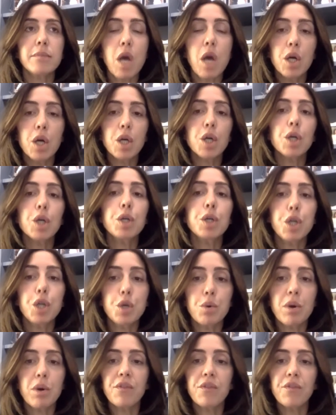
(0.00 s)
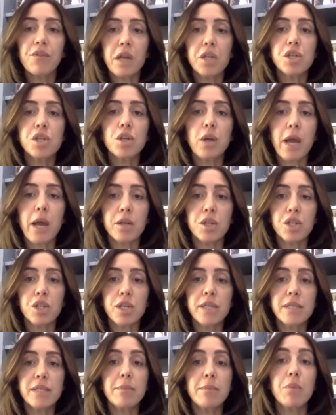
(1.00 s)
younger, newer, fresher
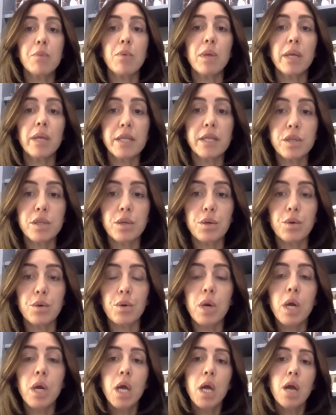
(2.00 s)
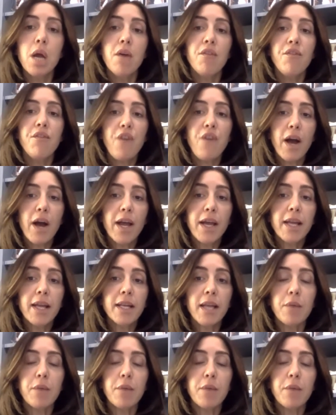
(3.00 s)
energy, somebody willing to fight.